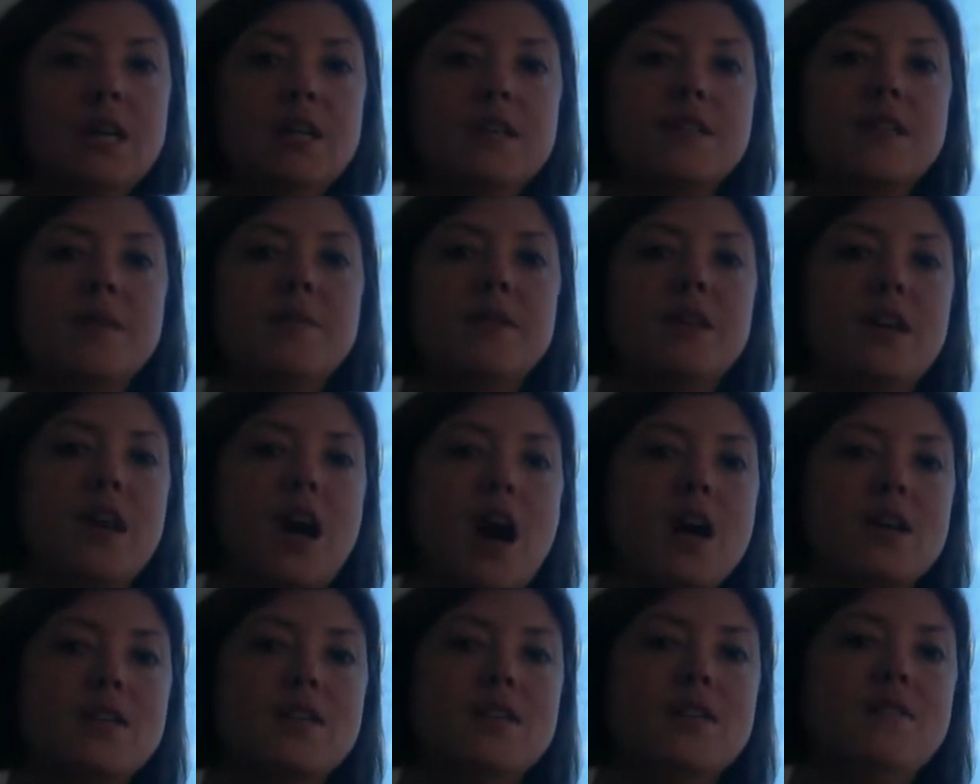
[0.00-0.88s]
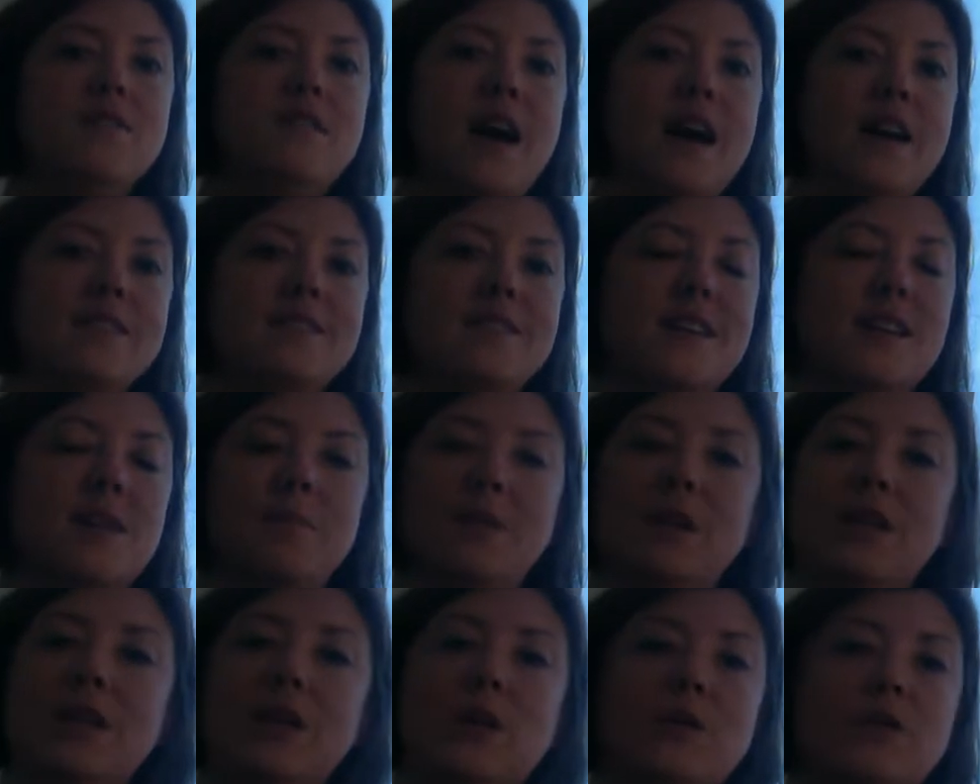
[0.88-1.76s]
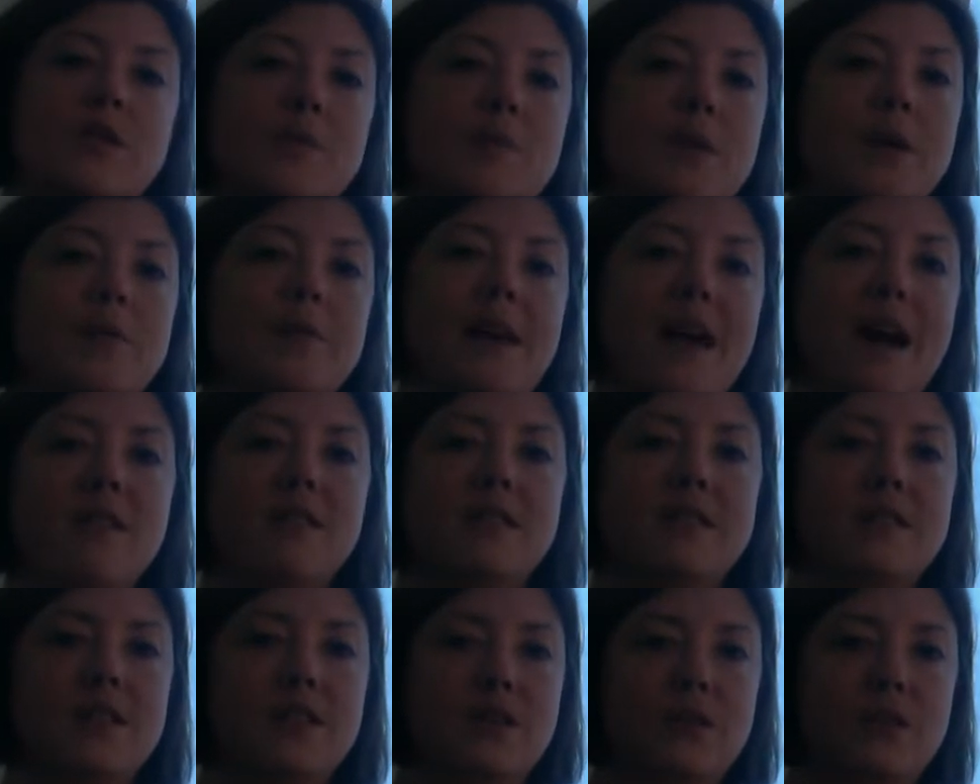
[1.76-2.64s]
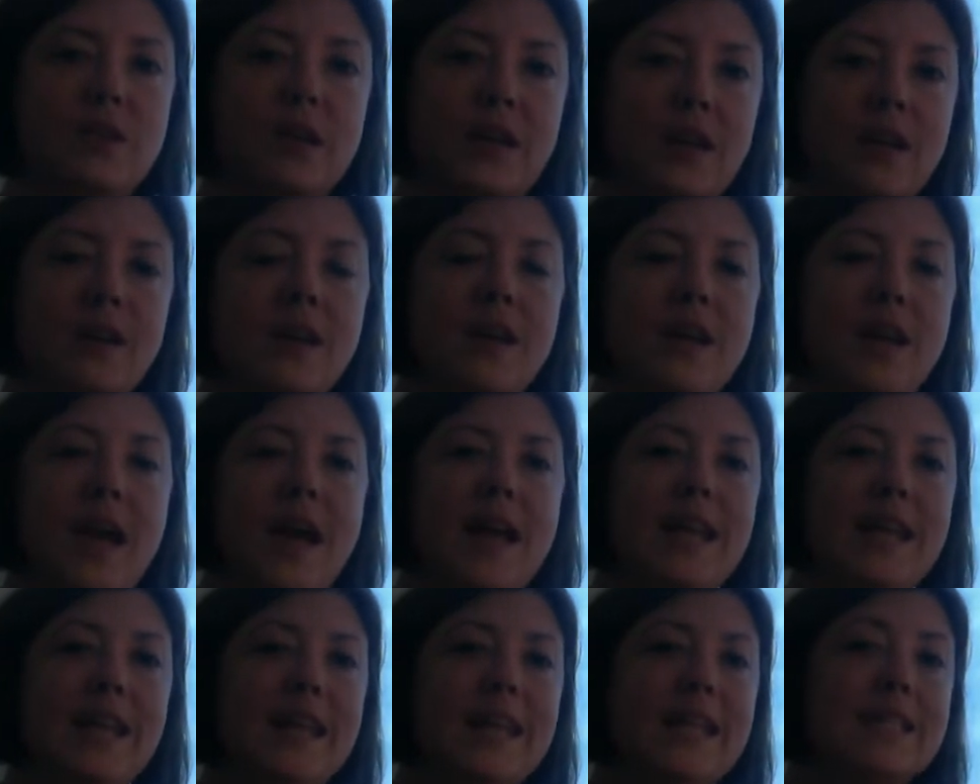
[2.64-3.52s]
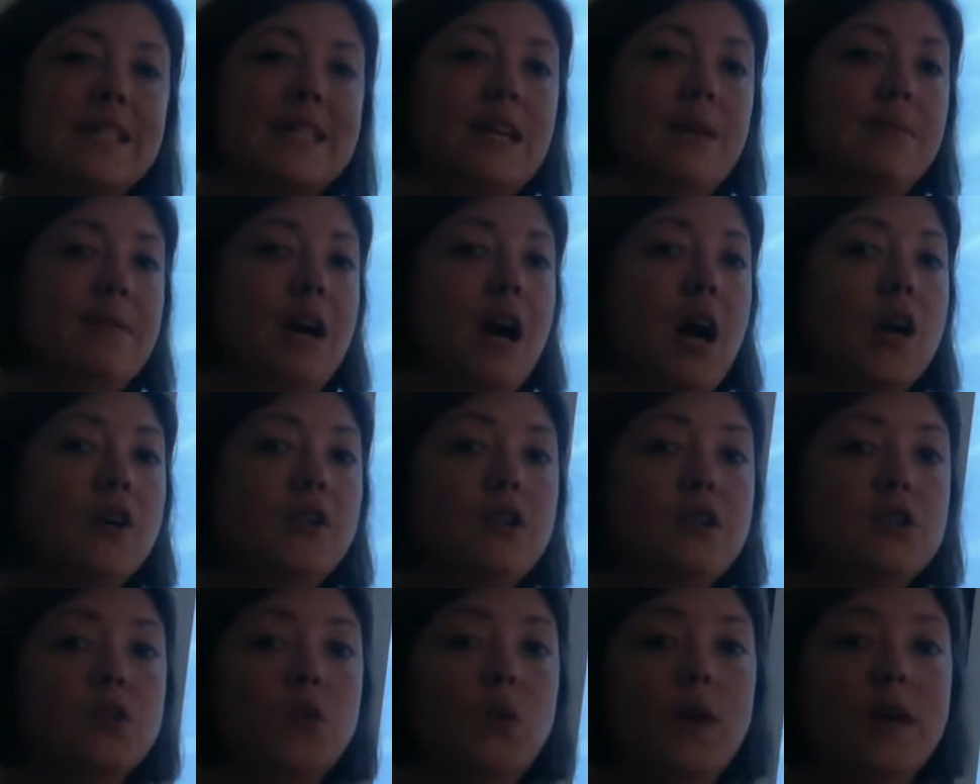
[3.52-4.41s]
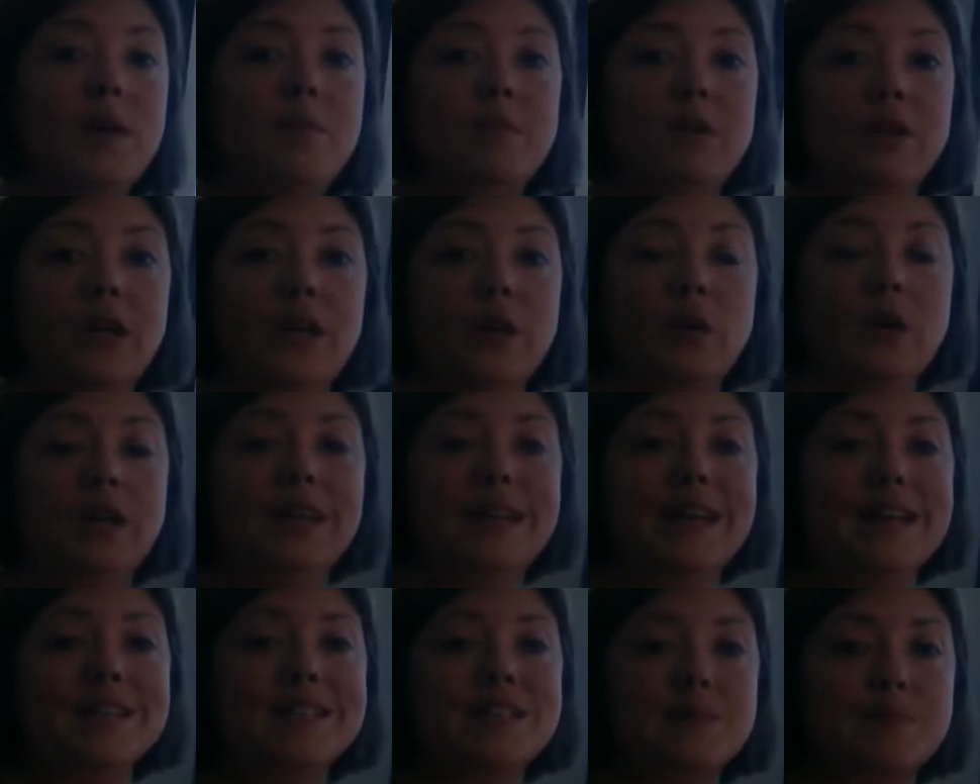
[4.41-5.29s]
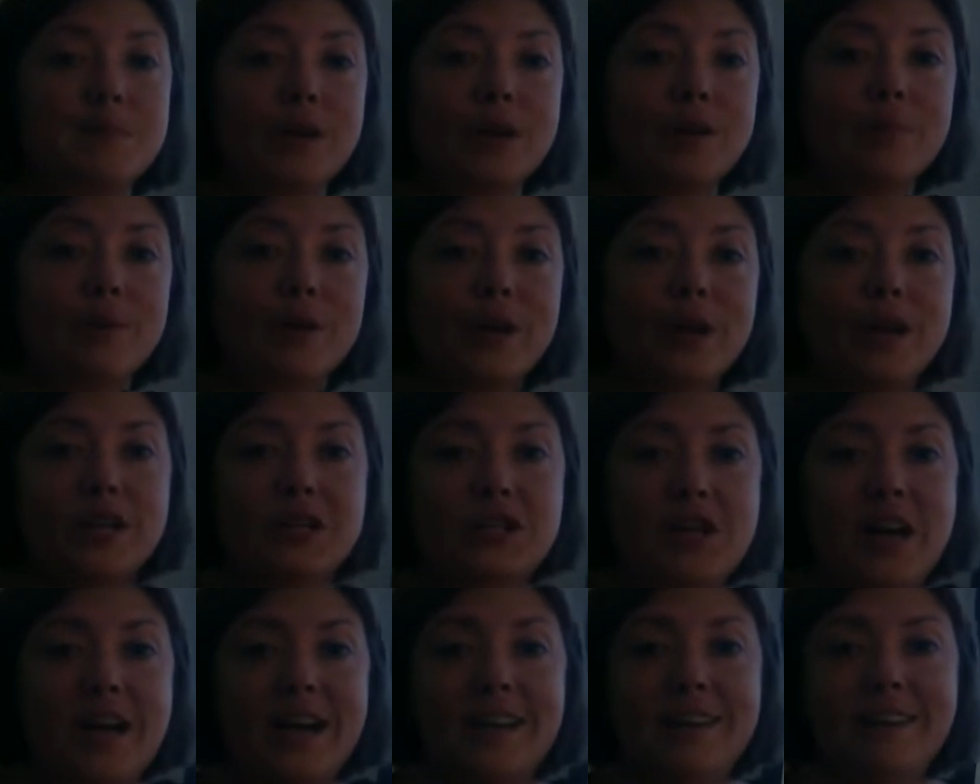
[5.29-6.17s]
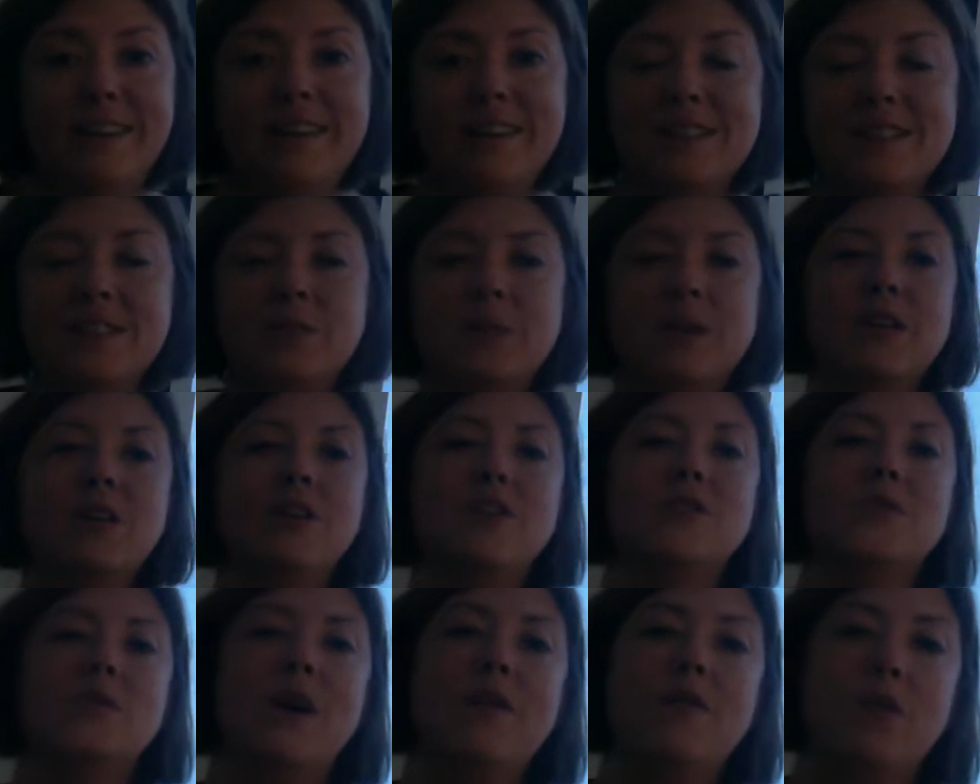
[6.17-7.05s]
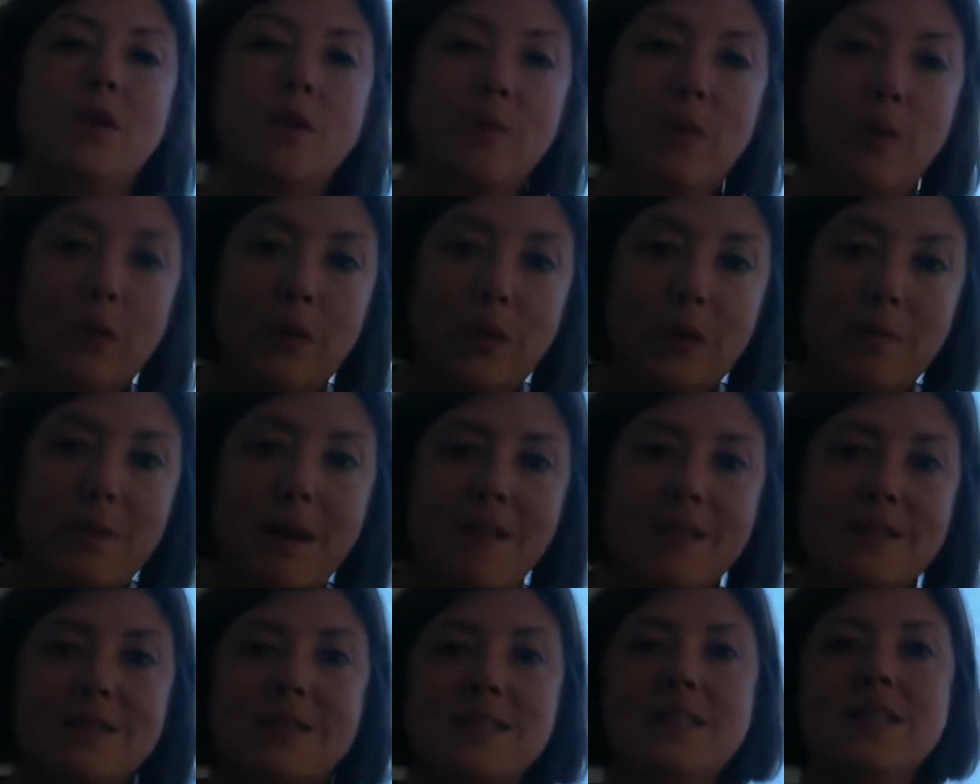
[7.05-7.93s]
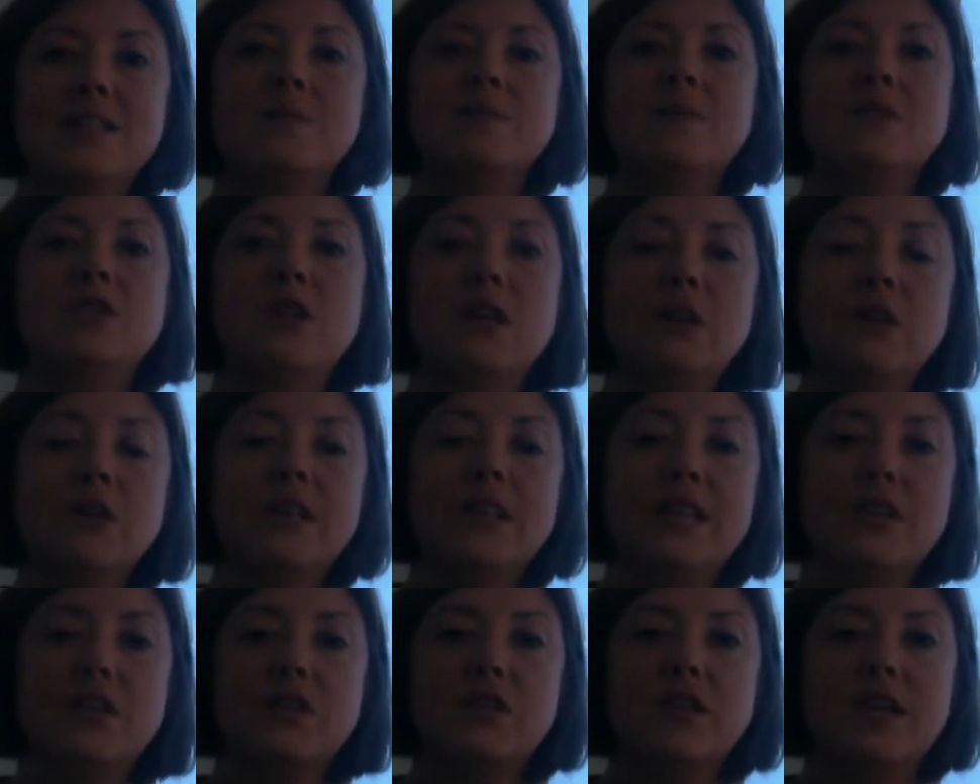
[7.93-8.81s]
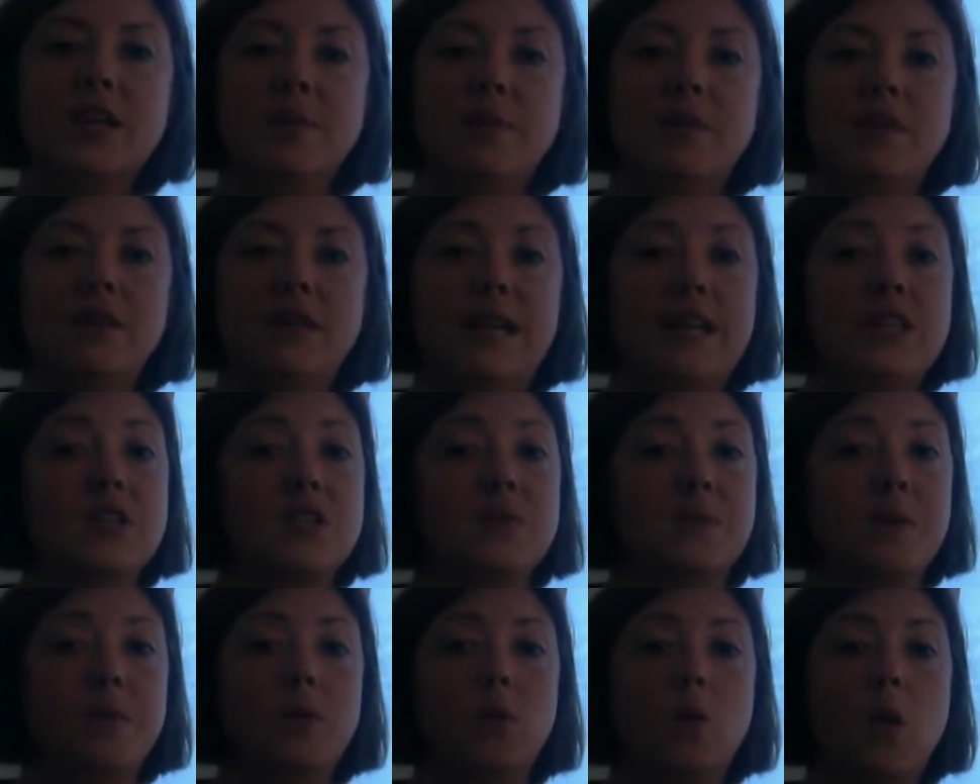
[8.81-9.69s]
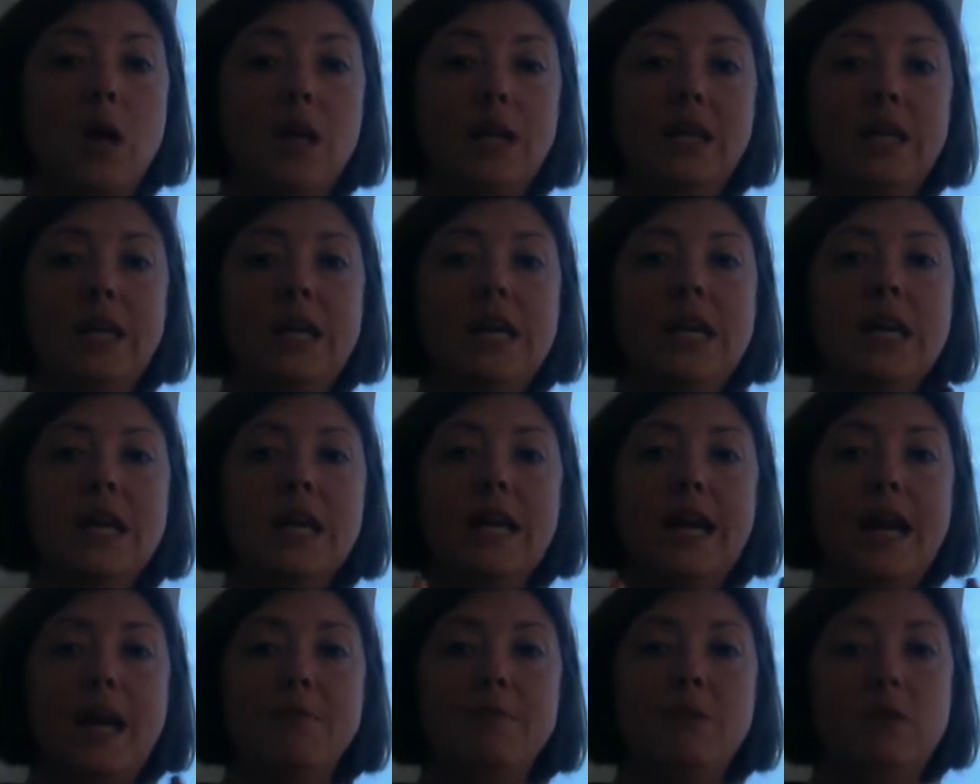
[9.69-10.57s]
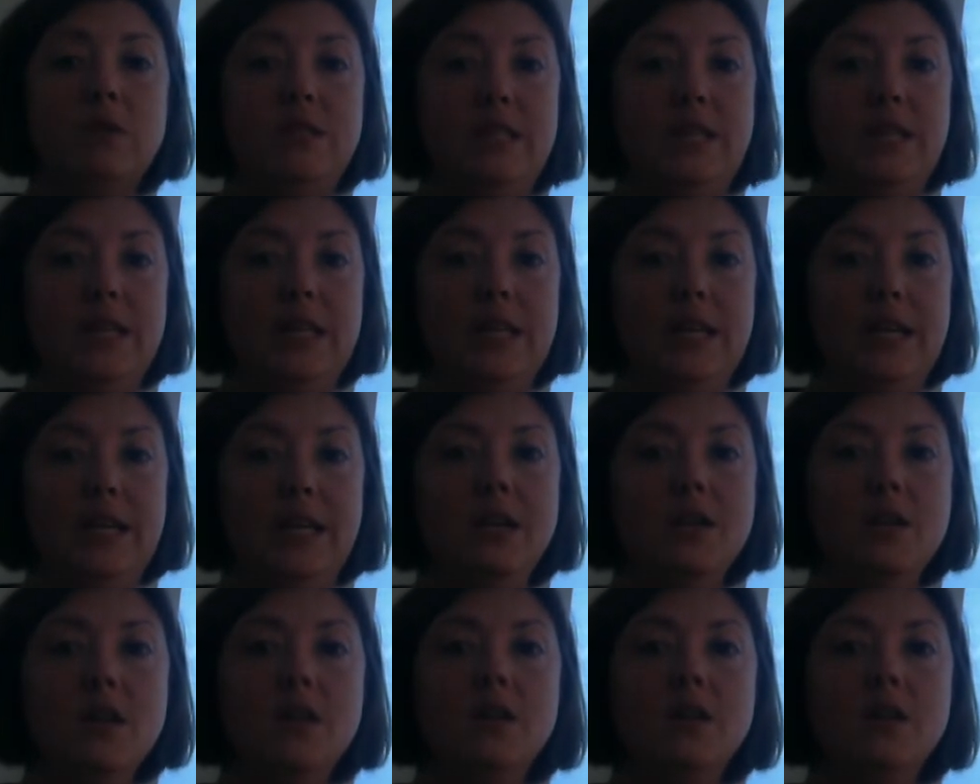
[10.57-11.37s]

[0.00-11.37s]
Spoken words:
Some of the causes of that is going to be a low sperm count, including anything that's going to be 120 million or less sperm per ejaculate. We can also have hormonal imbalances, but generally things are going to be related to sperm quality and motility.